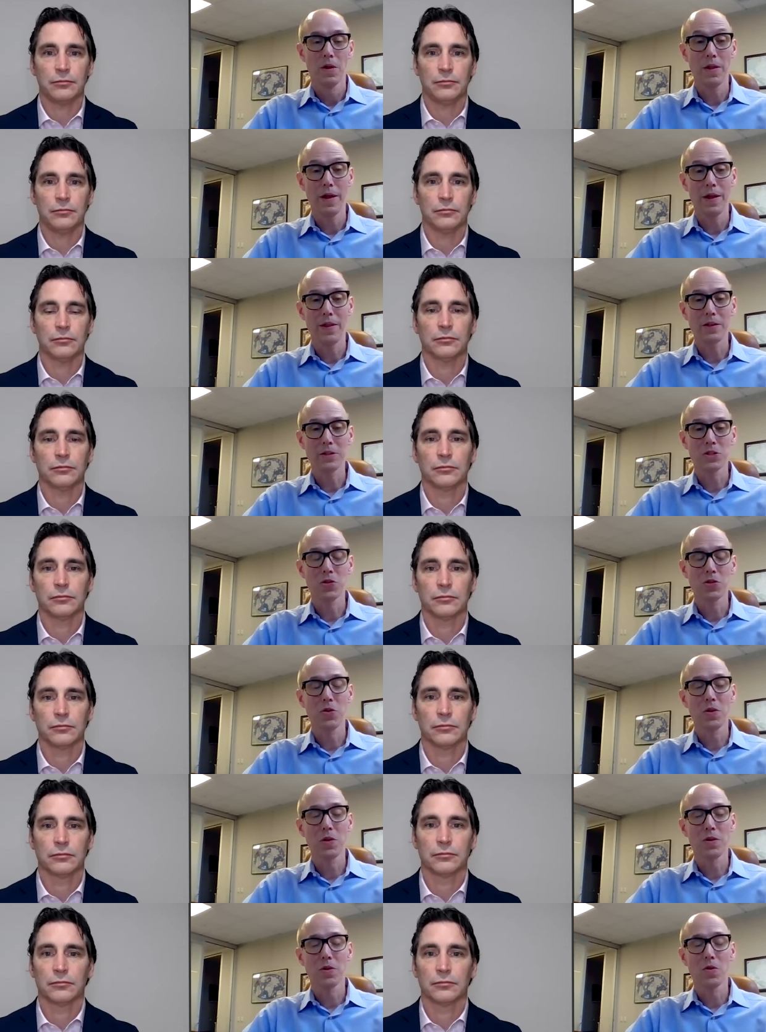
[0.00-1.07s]
Speaker 1: That, that's
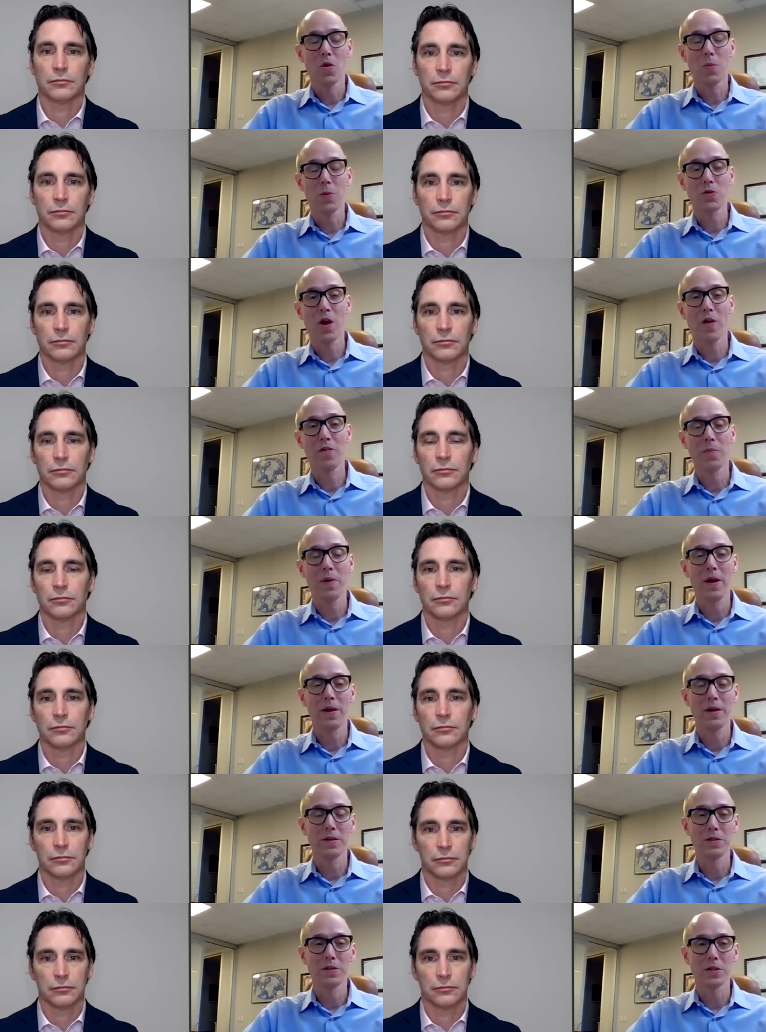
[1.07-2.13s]
true. The corporate travel
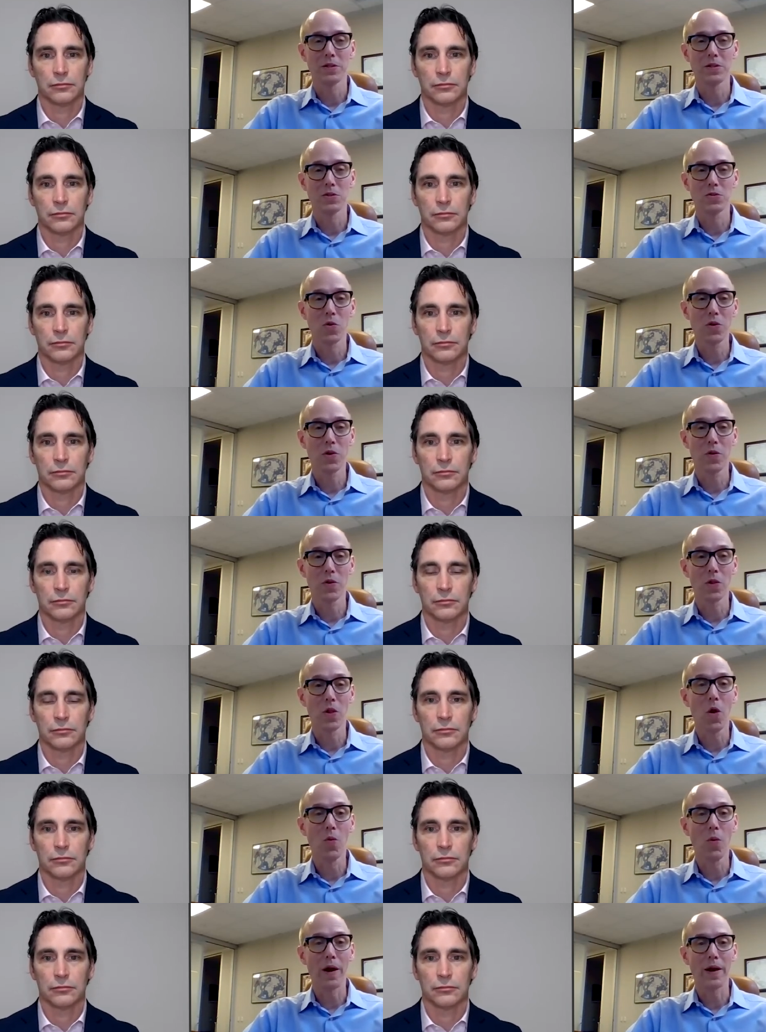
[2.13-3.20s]
demand is
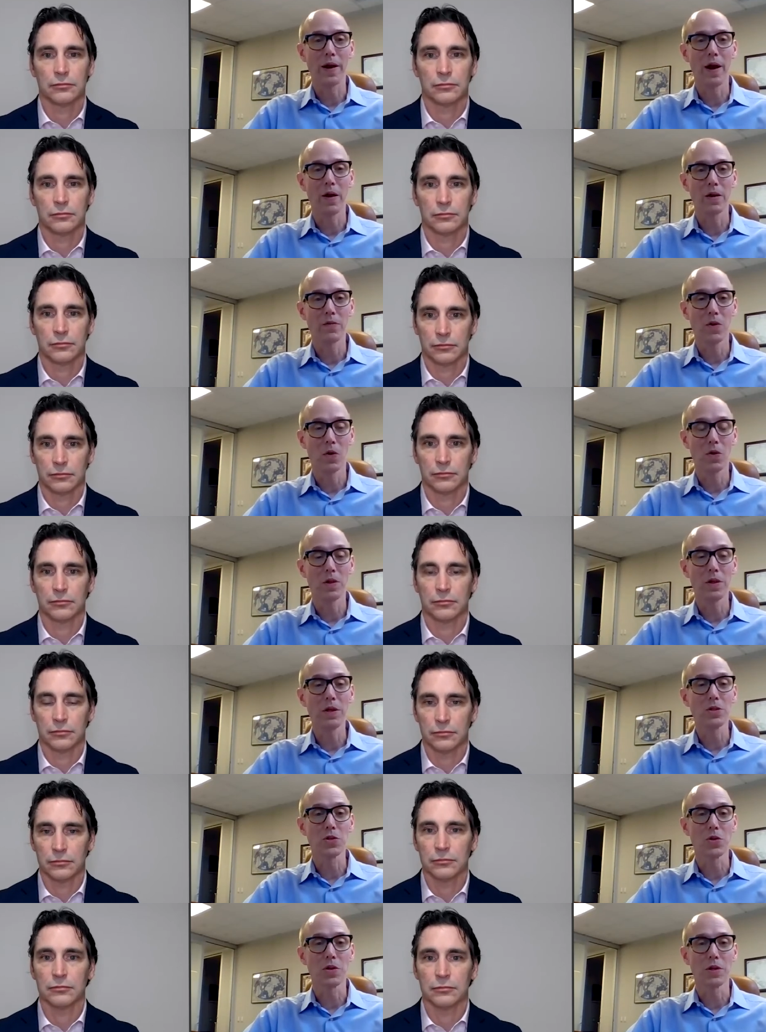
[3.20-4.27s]
extraordinarily low right now, even though
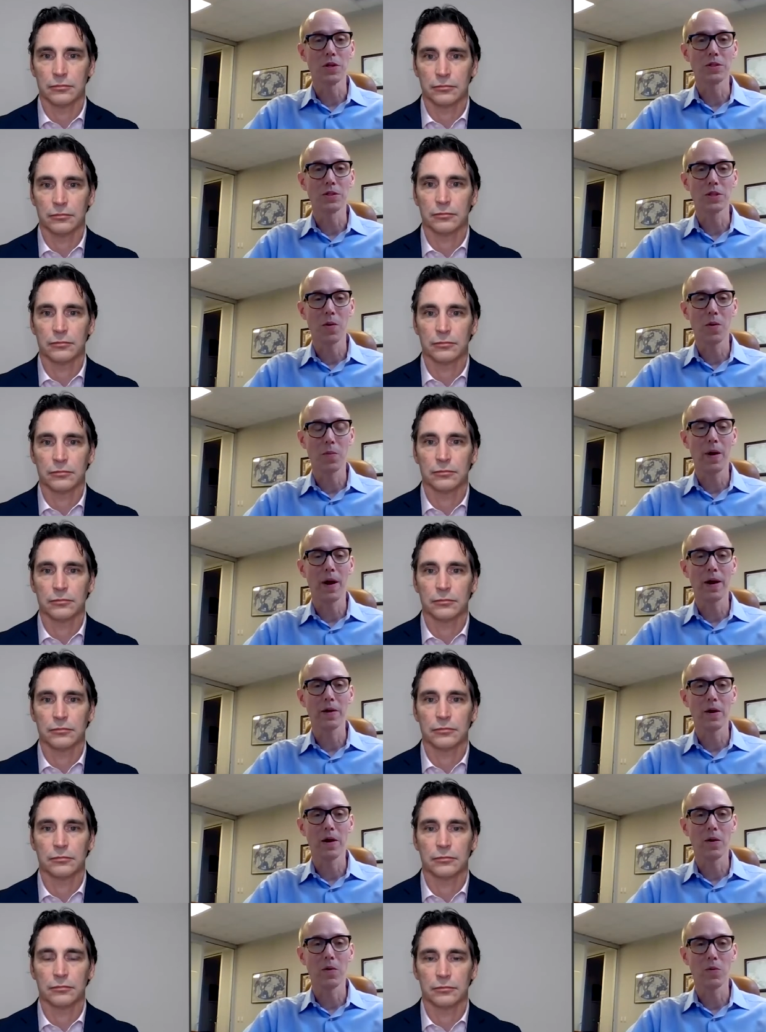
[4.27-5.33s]
leisure is coming
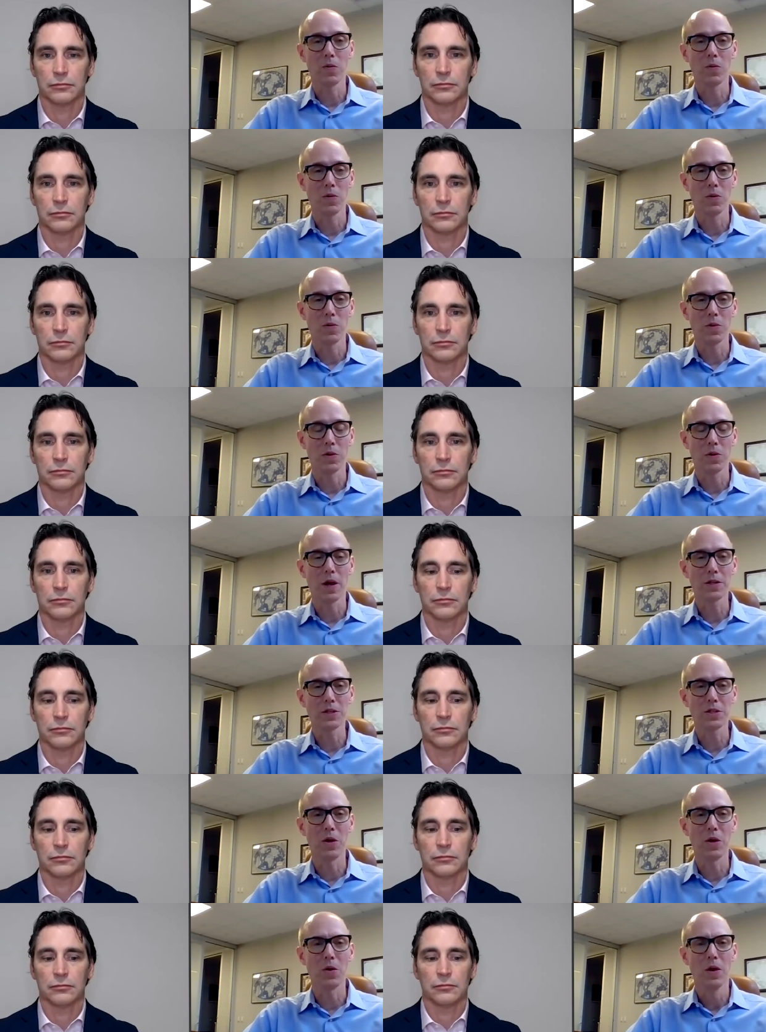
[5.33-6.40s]
back uh, with, with,
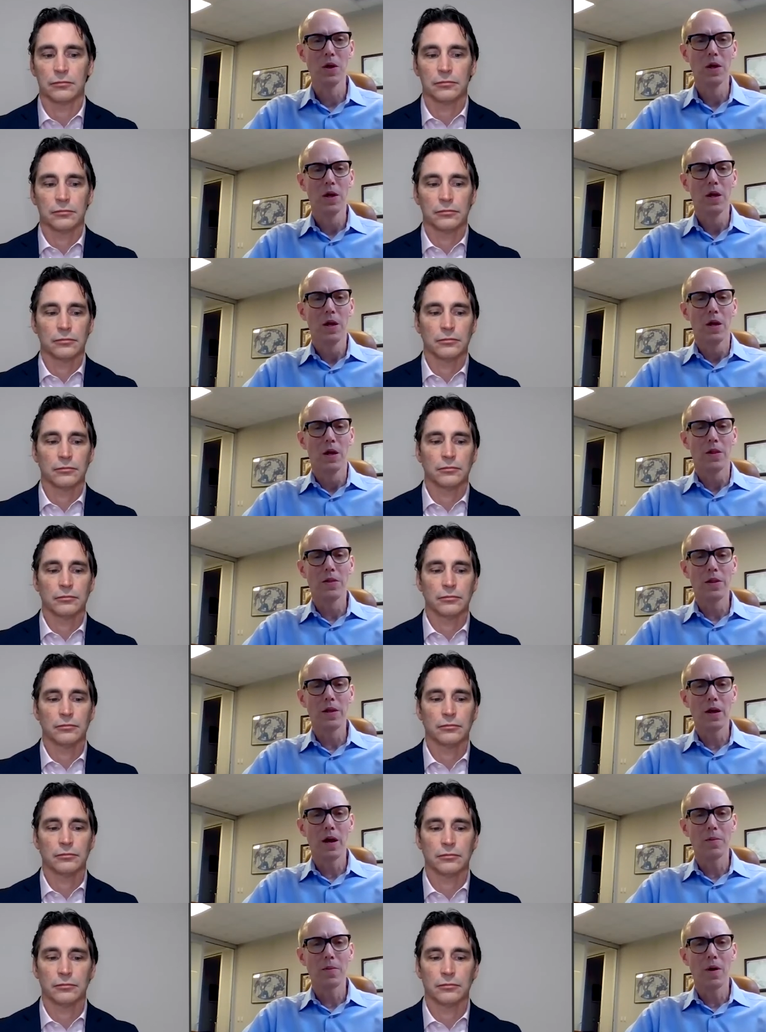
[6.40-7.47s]
gusto.
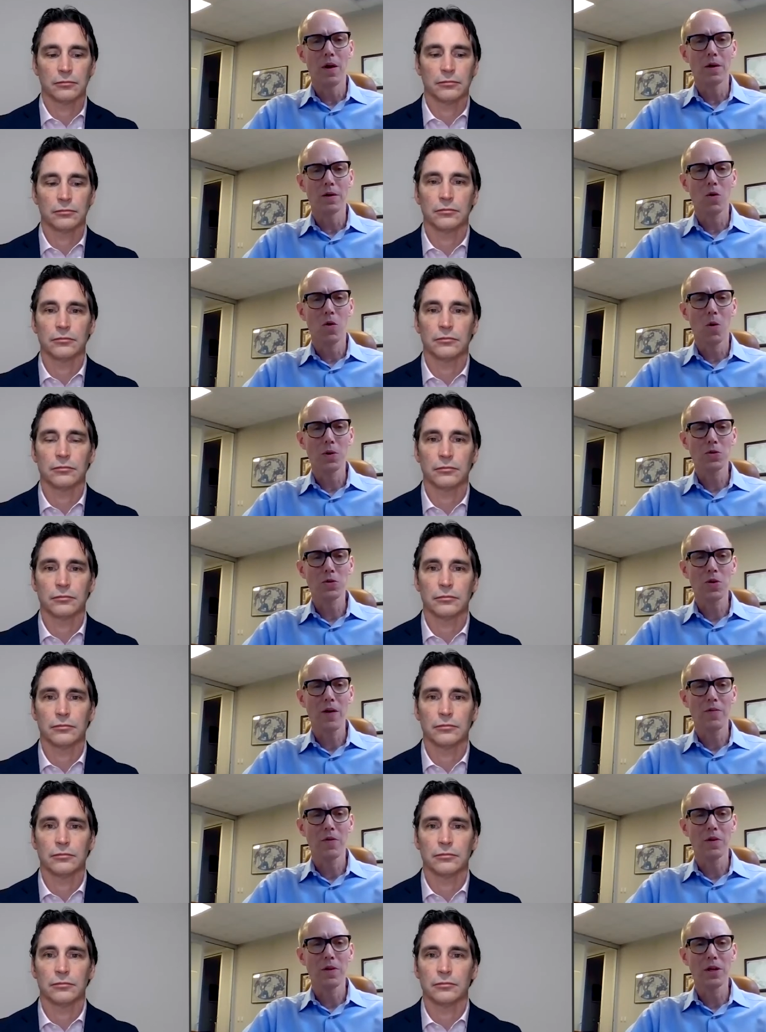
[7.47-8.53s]
The uh, uh, corporate
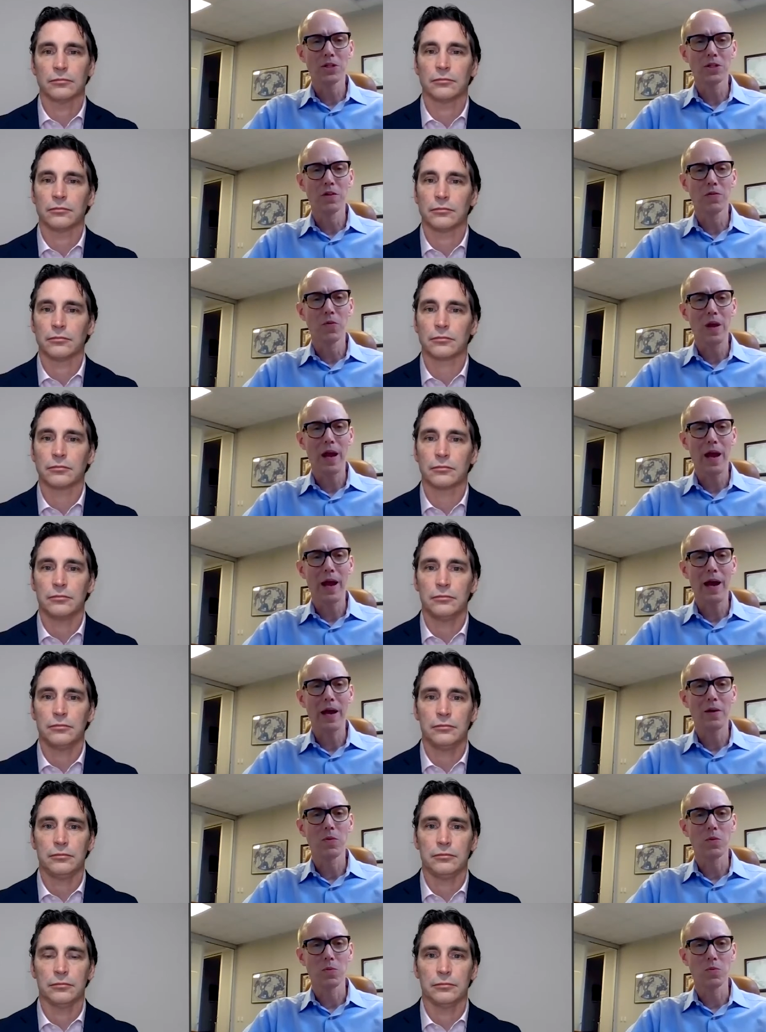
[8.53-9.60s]
travel initiative we
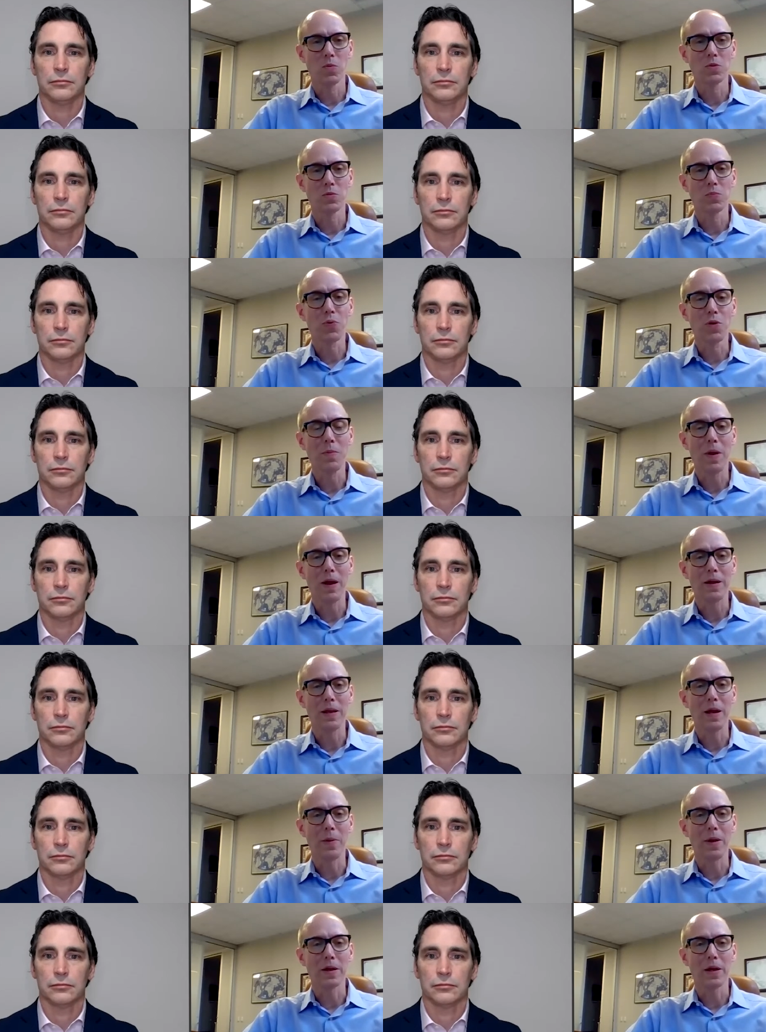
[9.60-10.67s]
had was
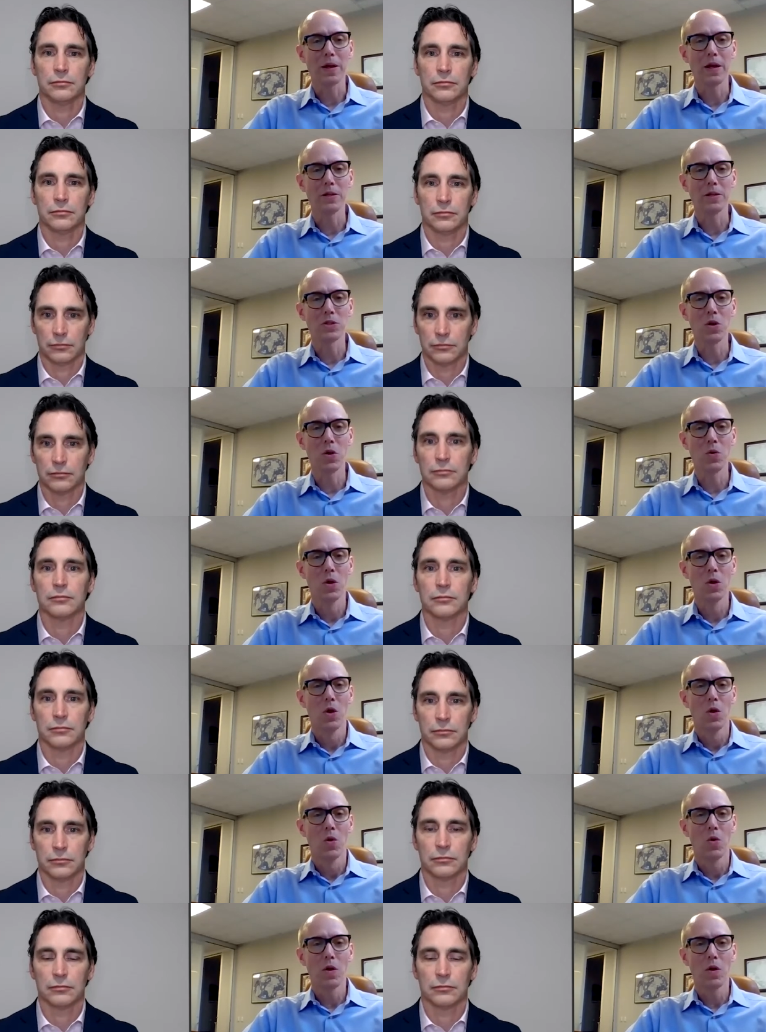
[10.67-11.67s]
pre-pandemic, and so